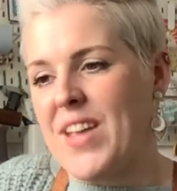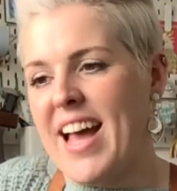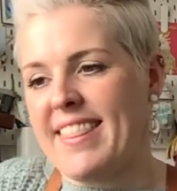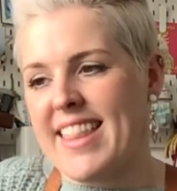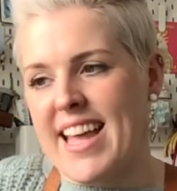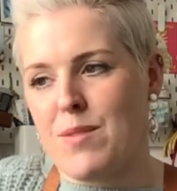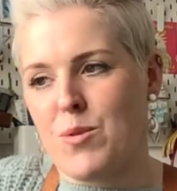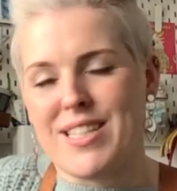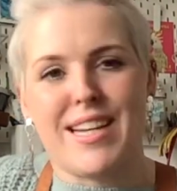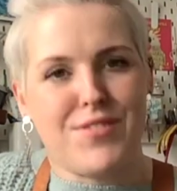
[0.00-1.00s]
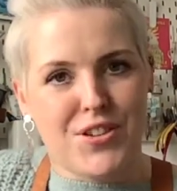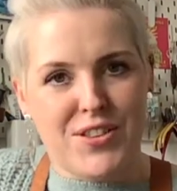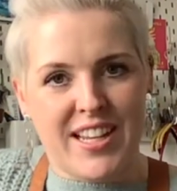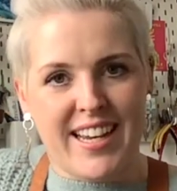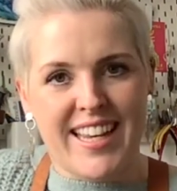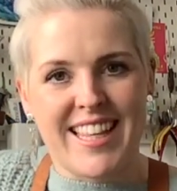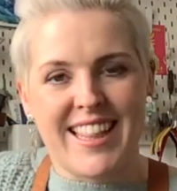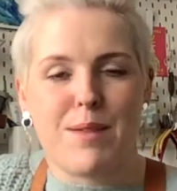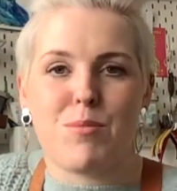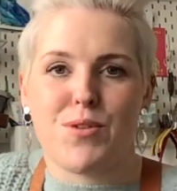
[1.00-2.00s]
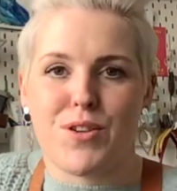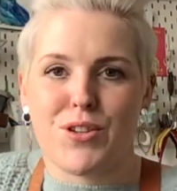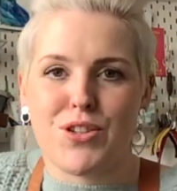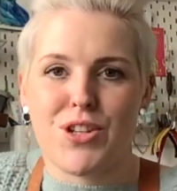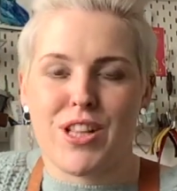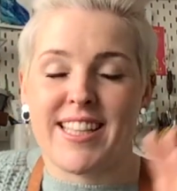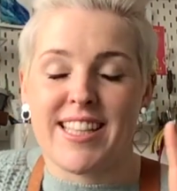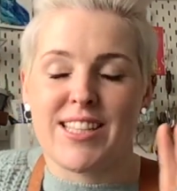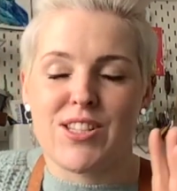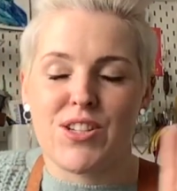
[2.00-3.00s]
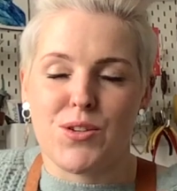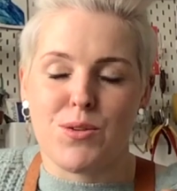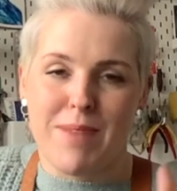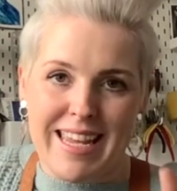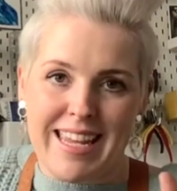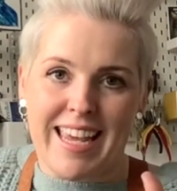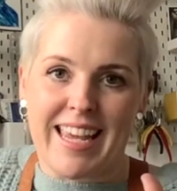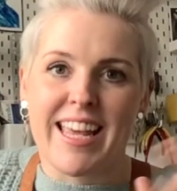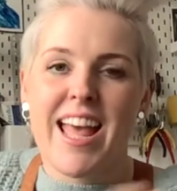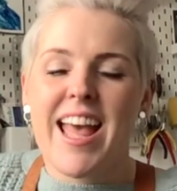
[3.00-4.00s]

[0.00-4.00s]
and then once I've done that, I can then move on to making.